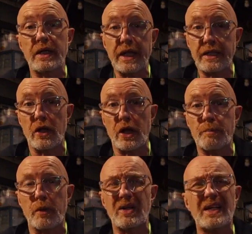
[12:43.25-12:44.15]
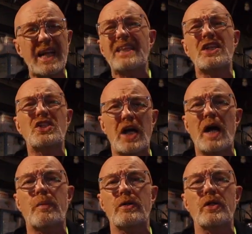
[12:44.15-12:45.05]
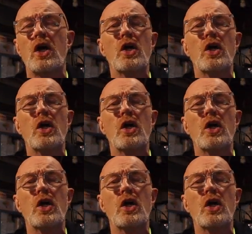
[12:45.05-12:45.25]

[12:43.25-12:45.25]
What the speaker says: click the like button, click the share button,